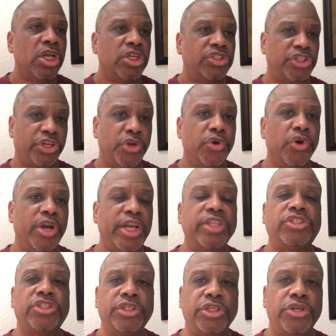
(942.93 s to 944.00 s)
secure and
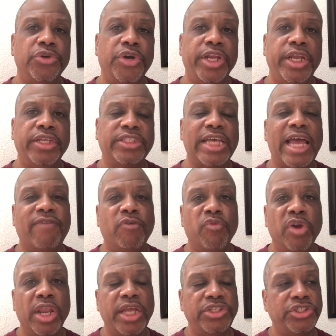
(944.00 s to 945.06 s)
insecurity inside of a
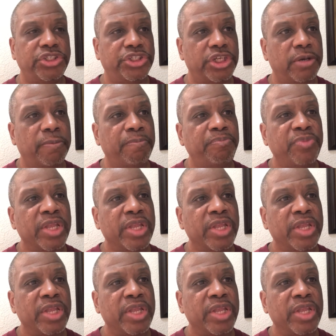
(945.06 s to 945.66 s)
relationship.